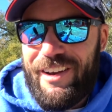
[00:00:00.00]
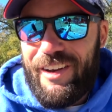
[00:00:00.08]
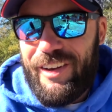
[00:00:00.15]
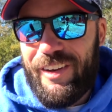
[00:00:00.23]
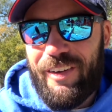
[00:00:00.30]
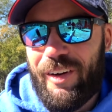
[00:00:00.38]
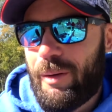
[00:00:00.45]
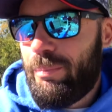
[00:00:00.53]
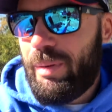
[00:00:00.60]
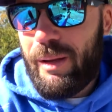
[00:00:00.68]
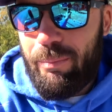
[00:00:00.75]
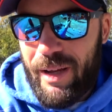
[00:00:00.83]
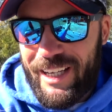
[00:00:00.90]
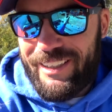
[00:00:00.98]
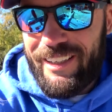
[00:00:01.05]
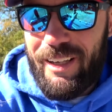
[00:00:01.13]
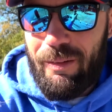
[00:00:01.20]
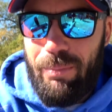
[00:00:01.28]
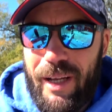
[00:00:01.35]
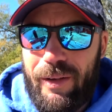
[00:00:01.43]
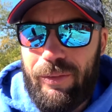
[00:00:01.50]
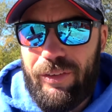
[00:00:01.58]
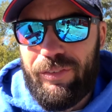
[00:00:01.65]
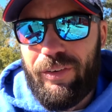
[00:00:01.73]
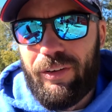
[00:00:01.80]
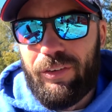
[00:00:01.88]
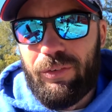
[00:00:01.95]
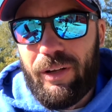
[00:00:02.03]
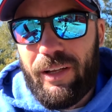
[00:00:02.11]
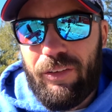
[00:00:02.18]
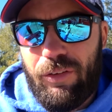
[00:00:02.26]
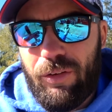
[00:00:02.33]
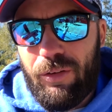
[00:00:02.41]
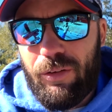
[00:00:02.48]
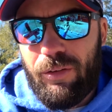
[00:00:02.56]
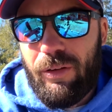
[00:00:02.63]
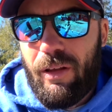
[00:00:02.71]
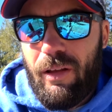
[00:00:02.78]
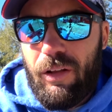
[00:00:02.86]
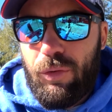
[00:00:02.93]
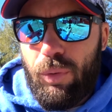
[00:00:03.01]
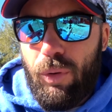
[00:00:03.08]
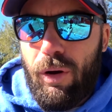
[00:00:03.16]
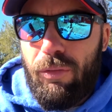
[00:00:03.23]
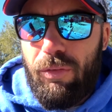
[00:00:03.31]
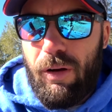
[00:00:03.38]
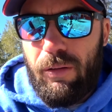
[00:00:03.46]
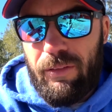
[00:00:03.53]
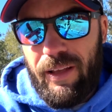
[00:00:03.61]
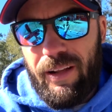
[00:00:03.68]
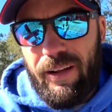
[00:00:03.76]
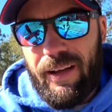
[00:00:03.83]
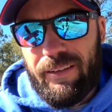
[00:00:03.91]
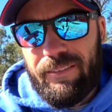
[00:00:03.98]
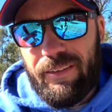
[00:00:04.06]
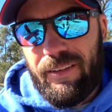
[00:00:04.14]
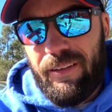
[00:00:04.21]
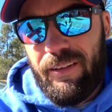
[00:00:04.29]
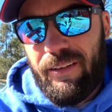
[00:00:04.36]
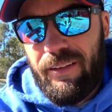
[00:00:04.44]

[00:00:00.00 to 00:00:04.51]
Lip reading: not a big battery compared to as if I was running 2 12 volt lead acid